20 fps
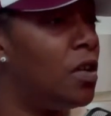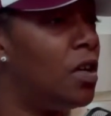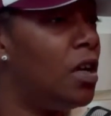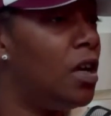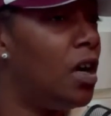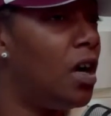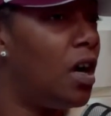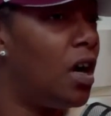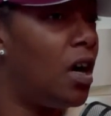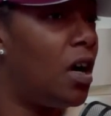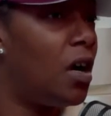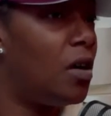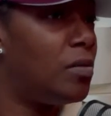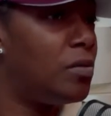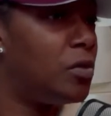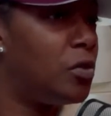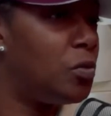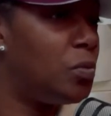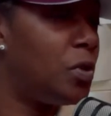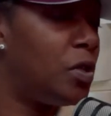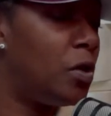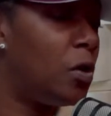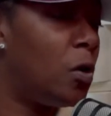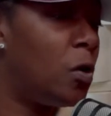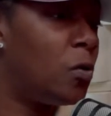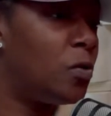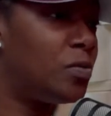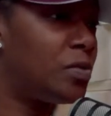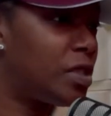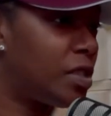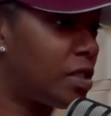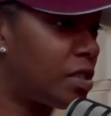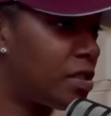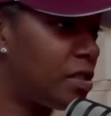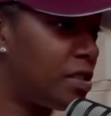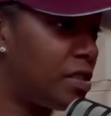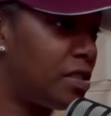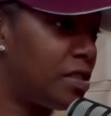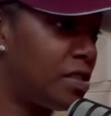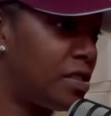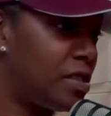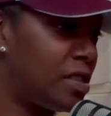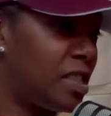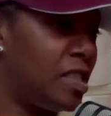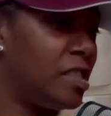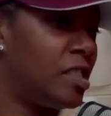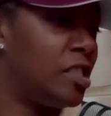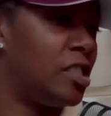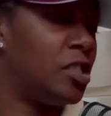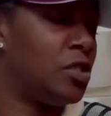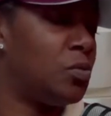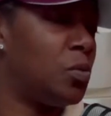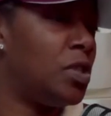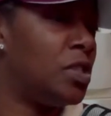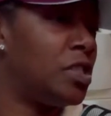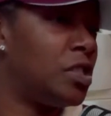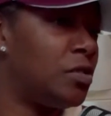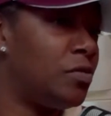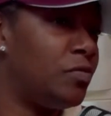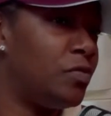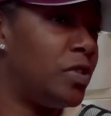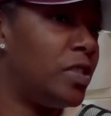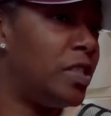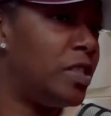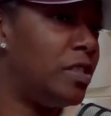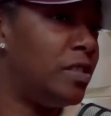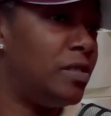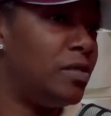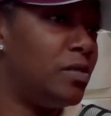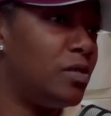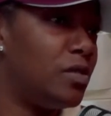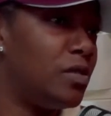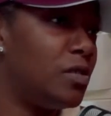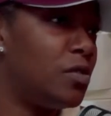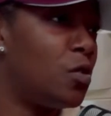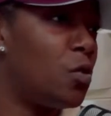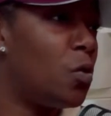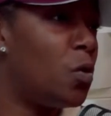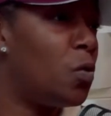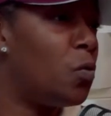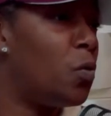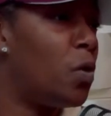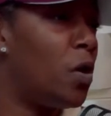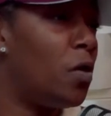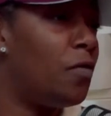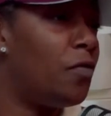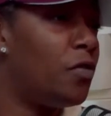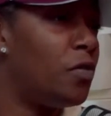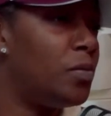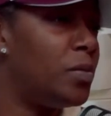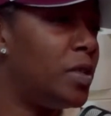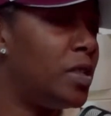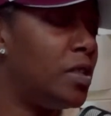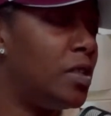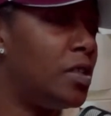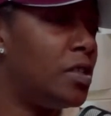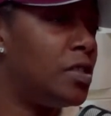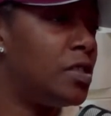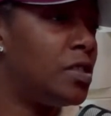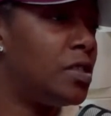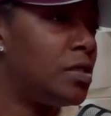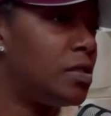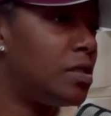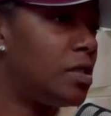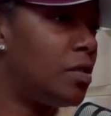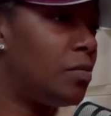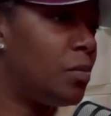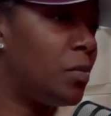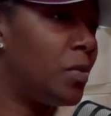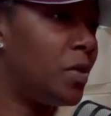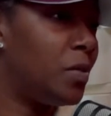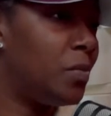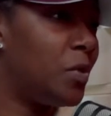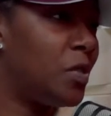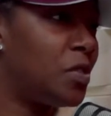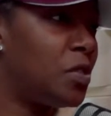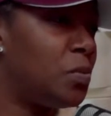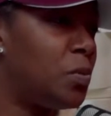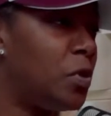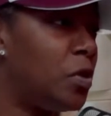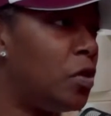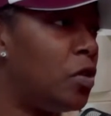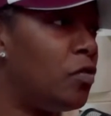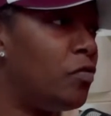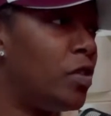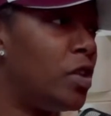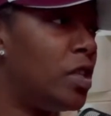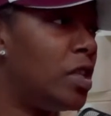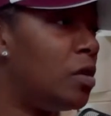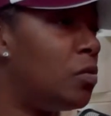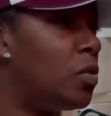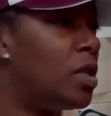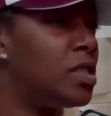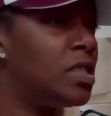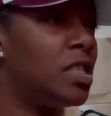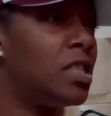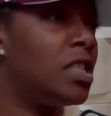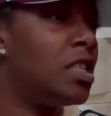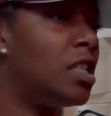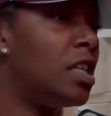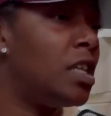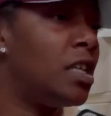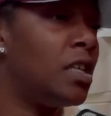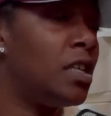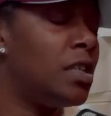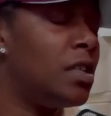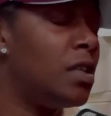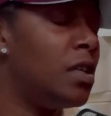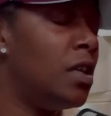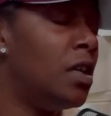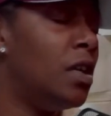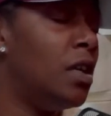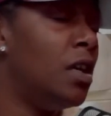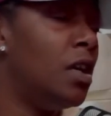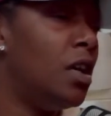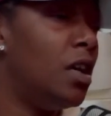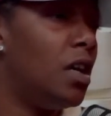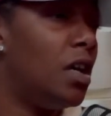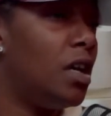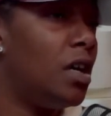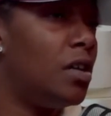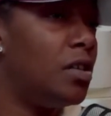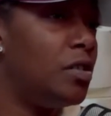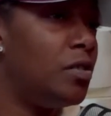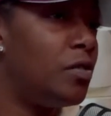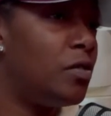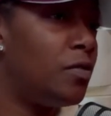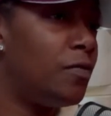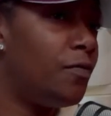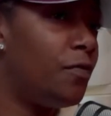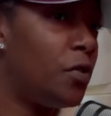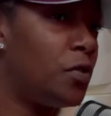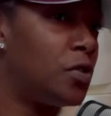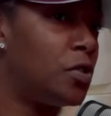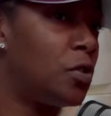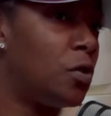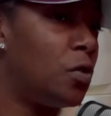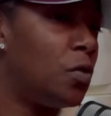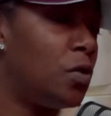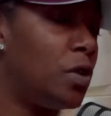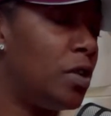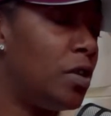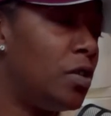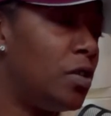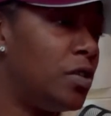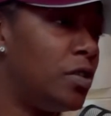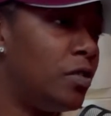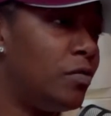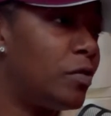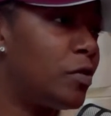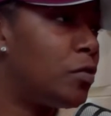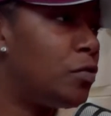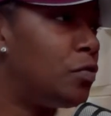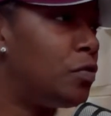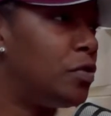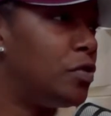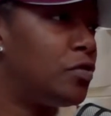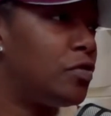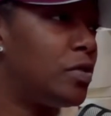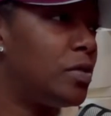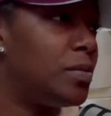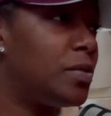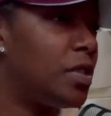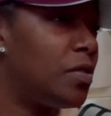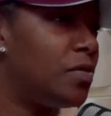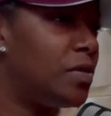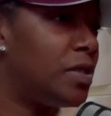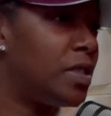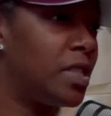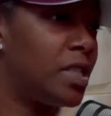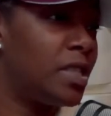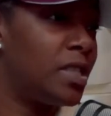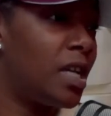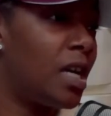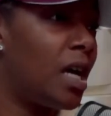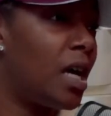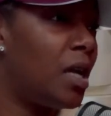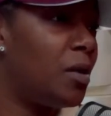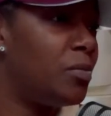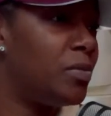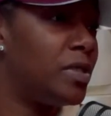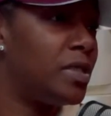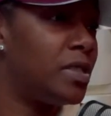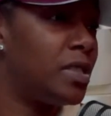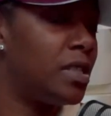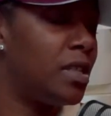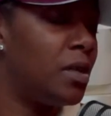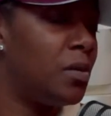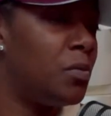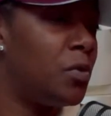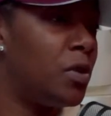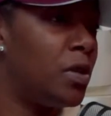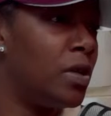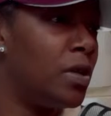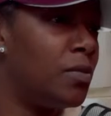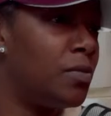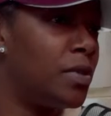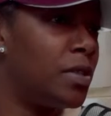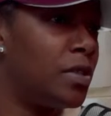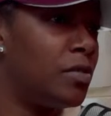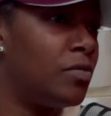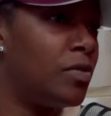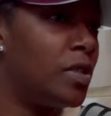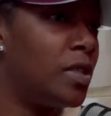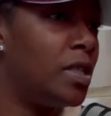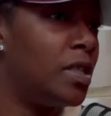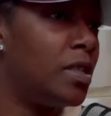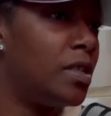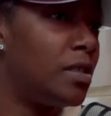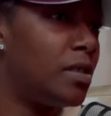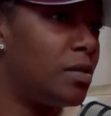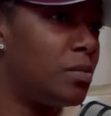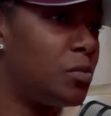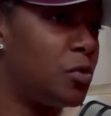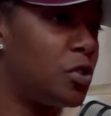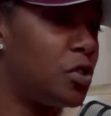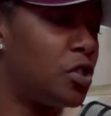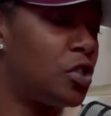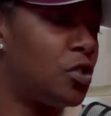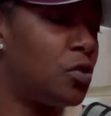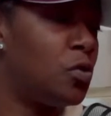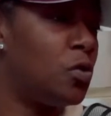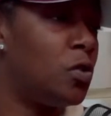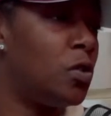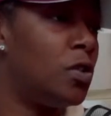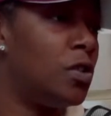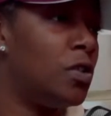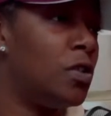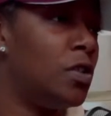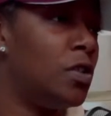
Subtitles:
a little bit of homesickness. Just things just wasn't really going well for me there. Just in my spirit, really. It wasn't clicking. You first go there on your recruiting trips, everything. The hype is there, but when you really mature